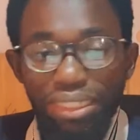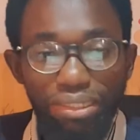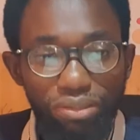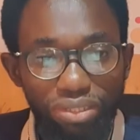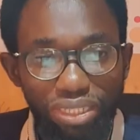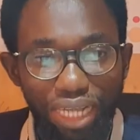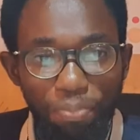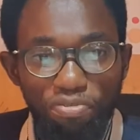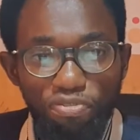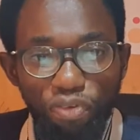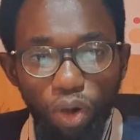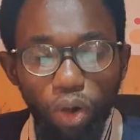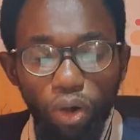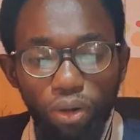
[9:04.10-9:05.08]
Step
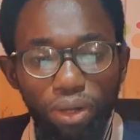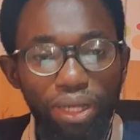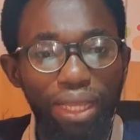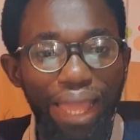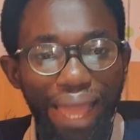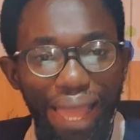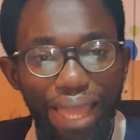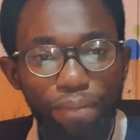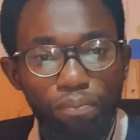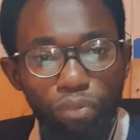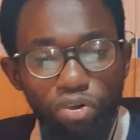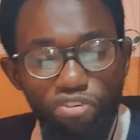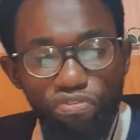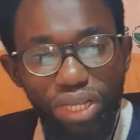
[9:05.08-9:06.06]
4, I
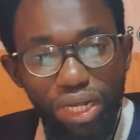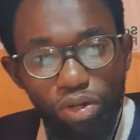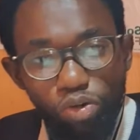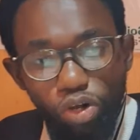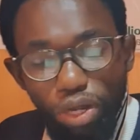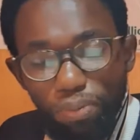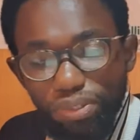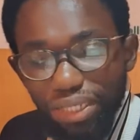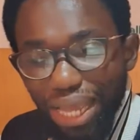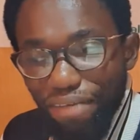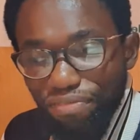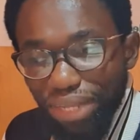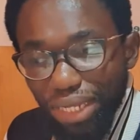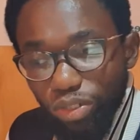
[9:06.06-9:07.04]
move the crops
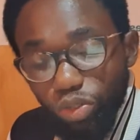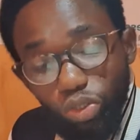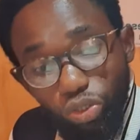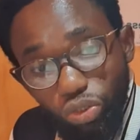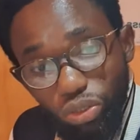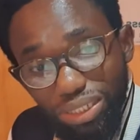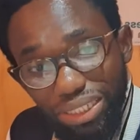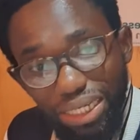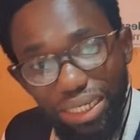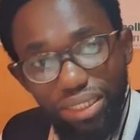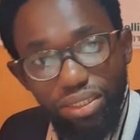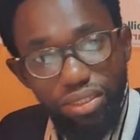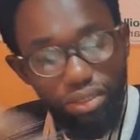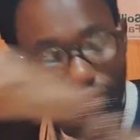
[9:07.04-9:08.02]
after so
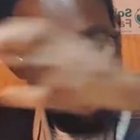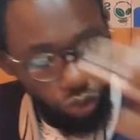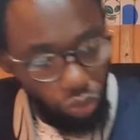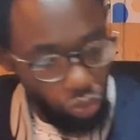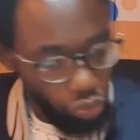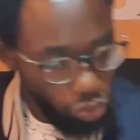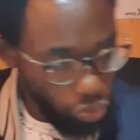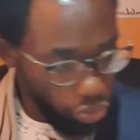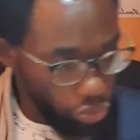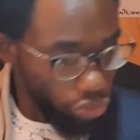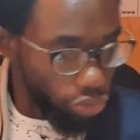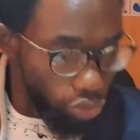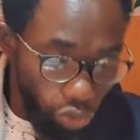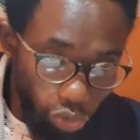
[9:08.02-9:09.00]
days
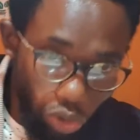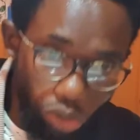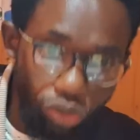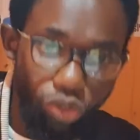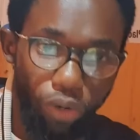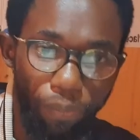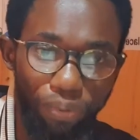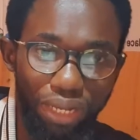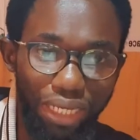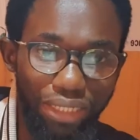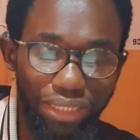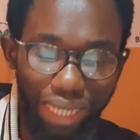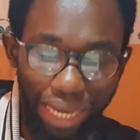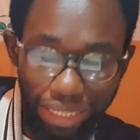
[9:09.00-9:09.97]
to so
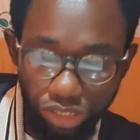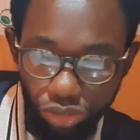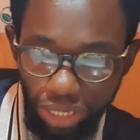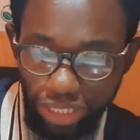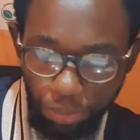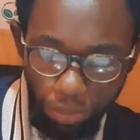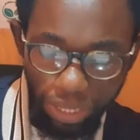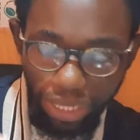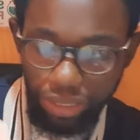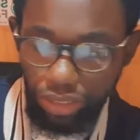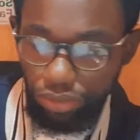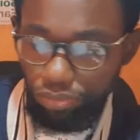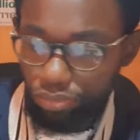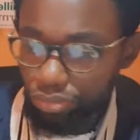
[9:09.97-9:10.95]
place and
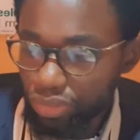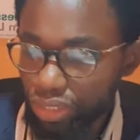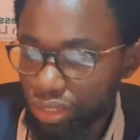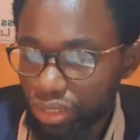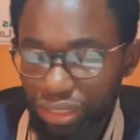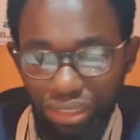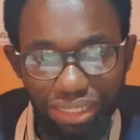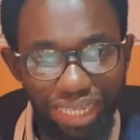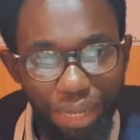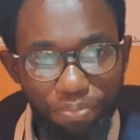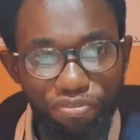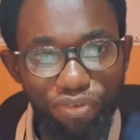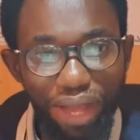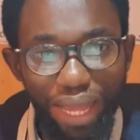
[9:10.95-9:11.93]
transplant.
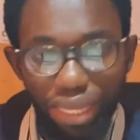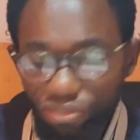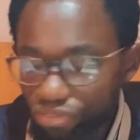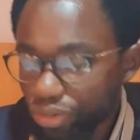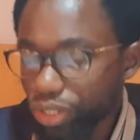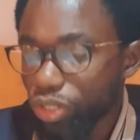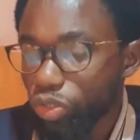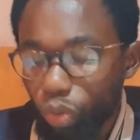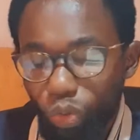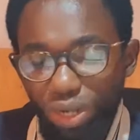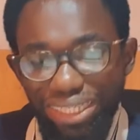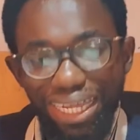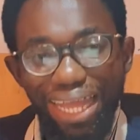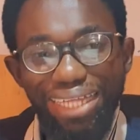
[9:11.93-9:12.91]
Step 5,
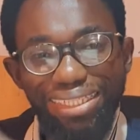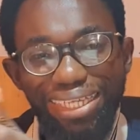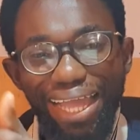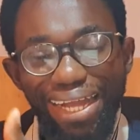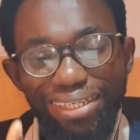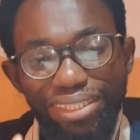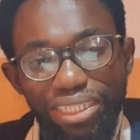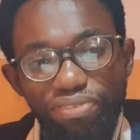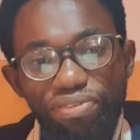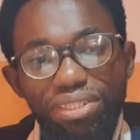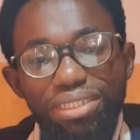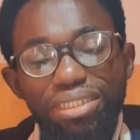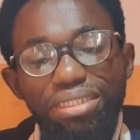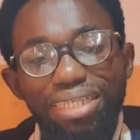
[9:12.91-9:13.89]
what are the
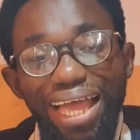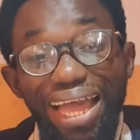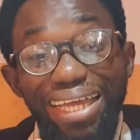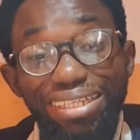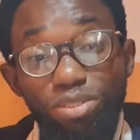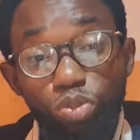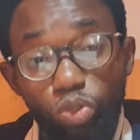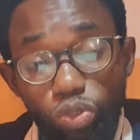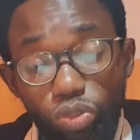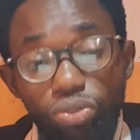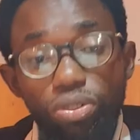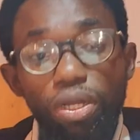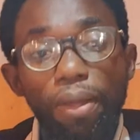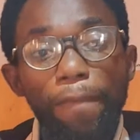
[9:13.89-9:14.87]
activities I
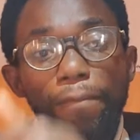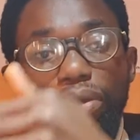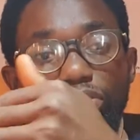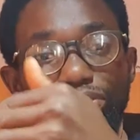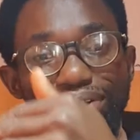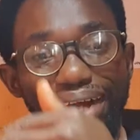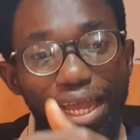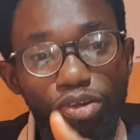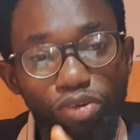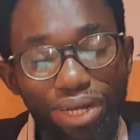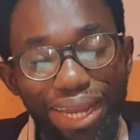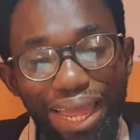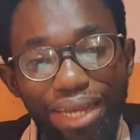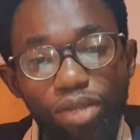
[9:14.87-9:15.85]
do
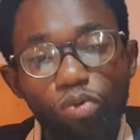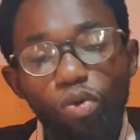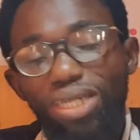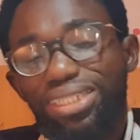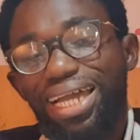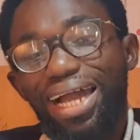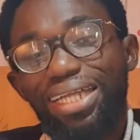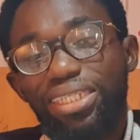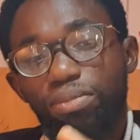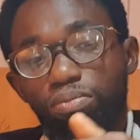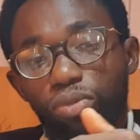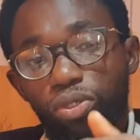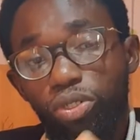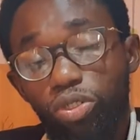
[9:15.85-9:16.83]
regularly? What are the
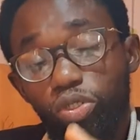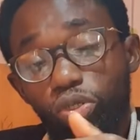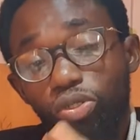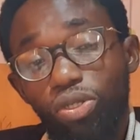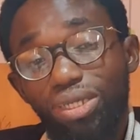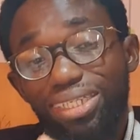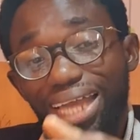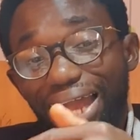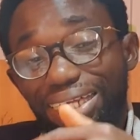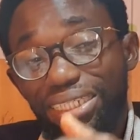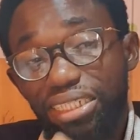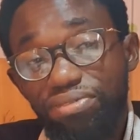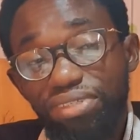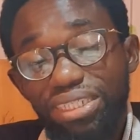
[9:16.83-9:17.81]
monotonous
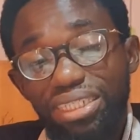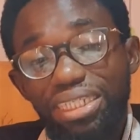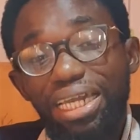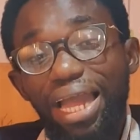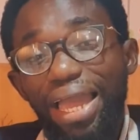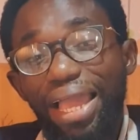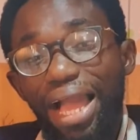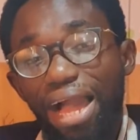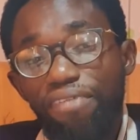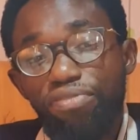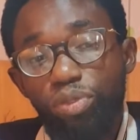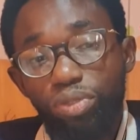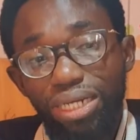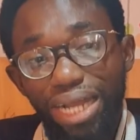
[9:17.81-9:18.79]
activity I have
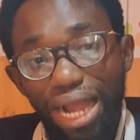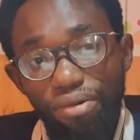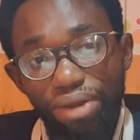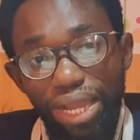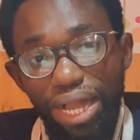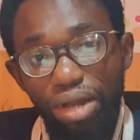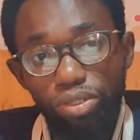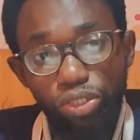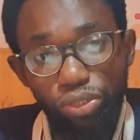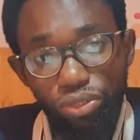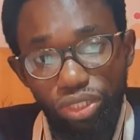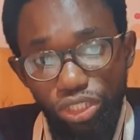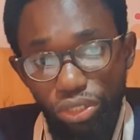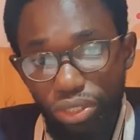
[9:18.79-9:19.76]
to carry out
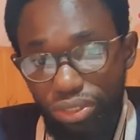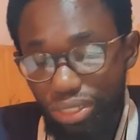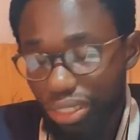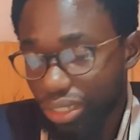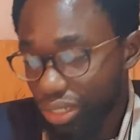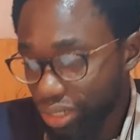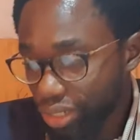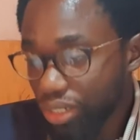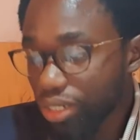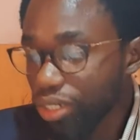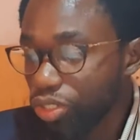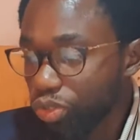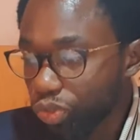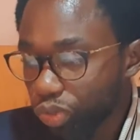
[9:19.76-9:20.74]
judiciously
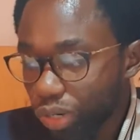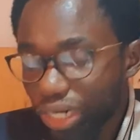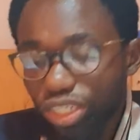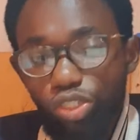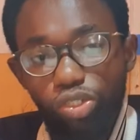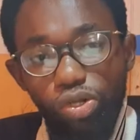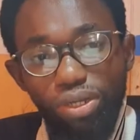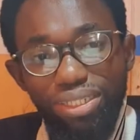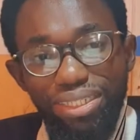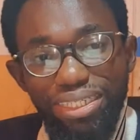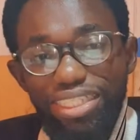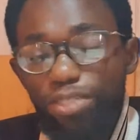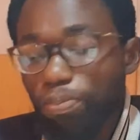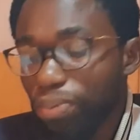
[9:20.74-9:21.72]
to ensure
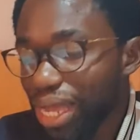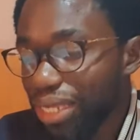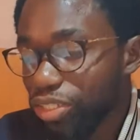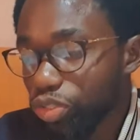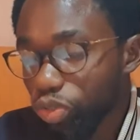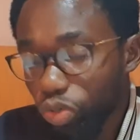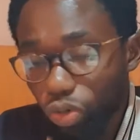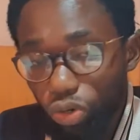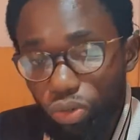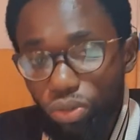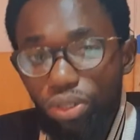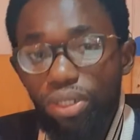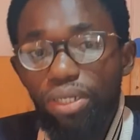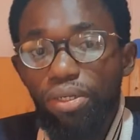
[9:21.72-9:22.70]
these plants
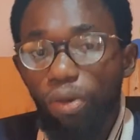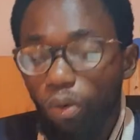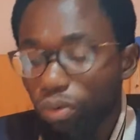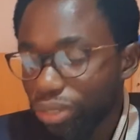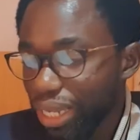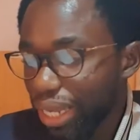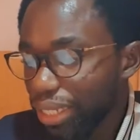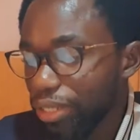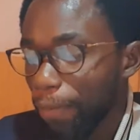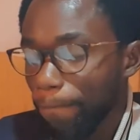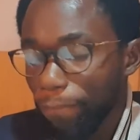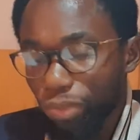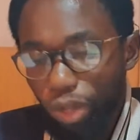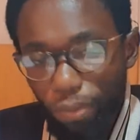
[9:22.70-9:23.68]
grow? Then
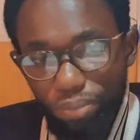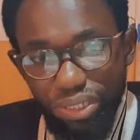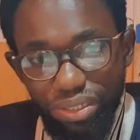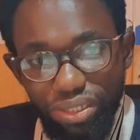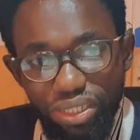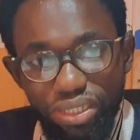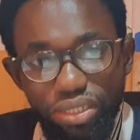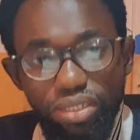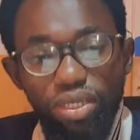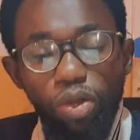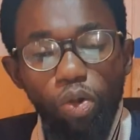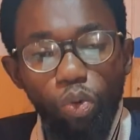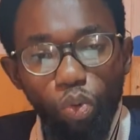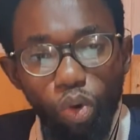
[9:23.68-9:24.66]
number 6,
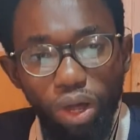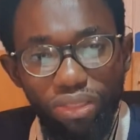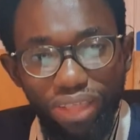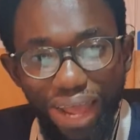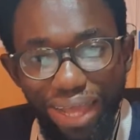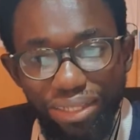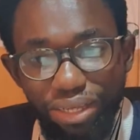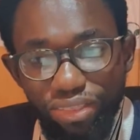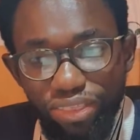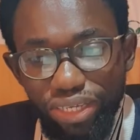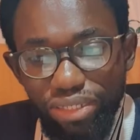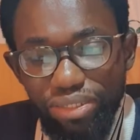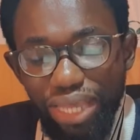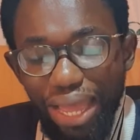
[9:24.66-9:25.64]
what are the
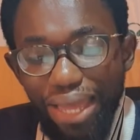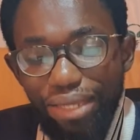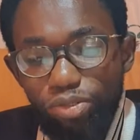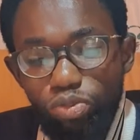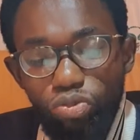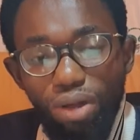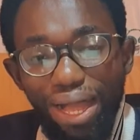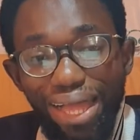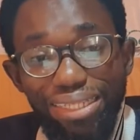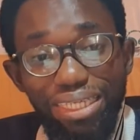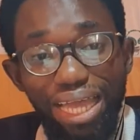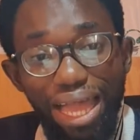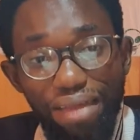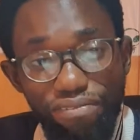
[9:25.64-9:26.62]
things I do at
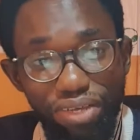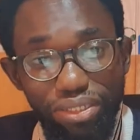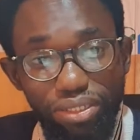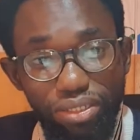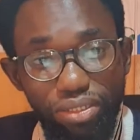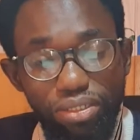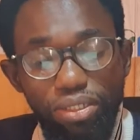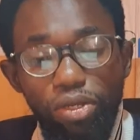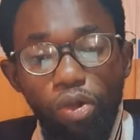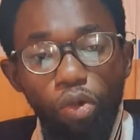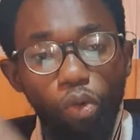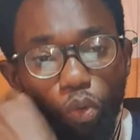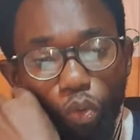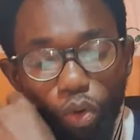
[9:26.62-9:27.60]
harvest?
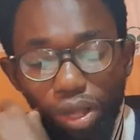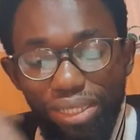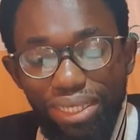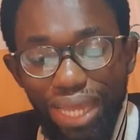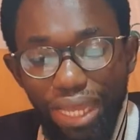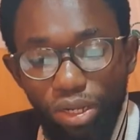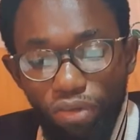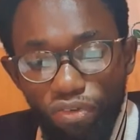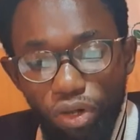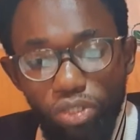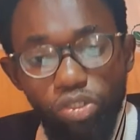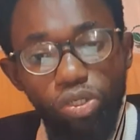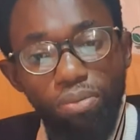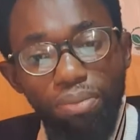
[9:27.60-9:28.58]
What kind of
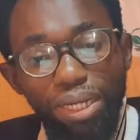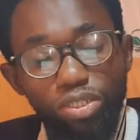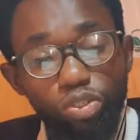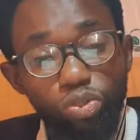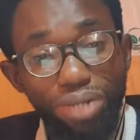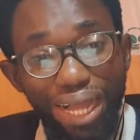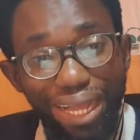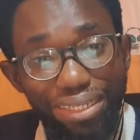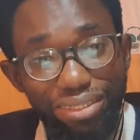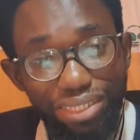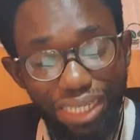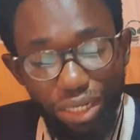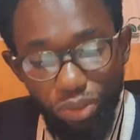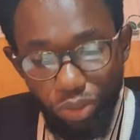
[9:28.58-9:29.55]
customers do I
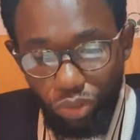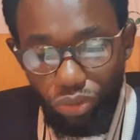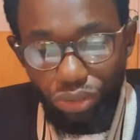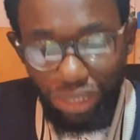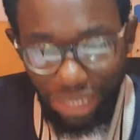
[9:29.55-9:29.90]
sell to?